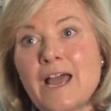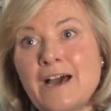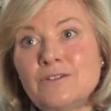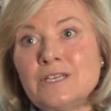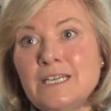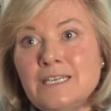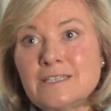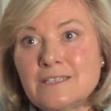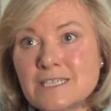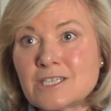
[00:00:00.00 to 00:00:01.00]
how
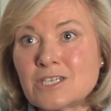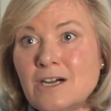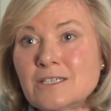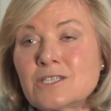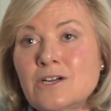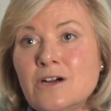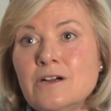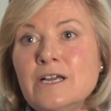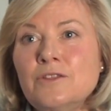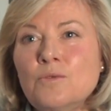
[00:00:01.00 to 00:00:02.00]
needed these dogs
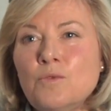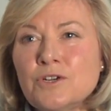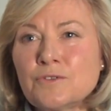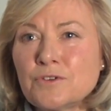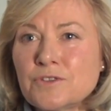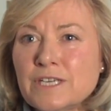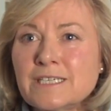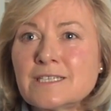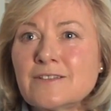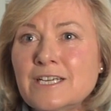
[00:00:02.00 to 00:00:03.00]
are and the wonderful
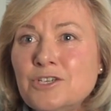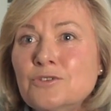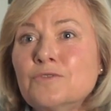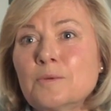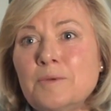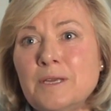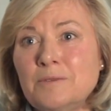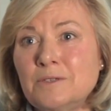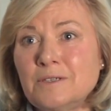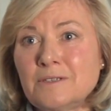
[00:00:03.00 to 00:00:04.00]
things that they do for
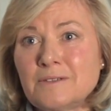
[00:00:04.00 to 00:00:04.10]
people?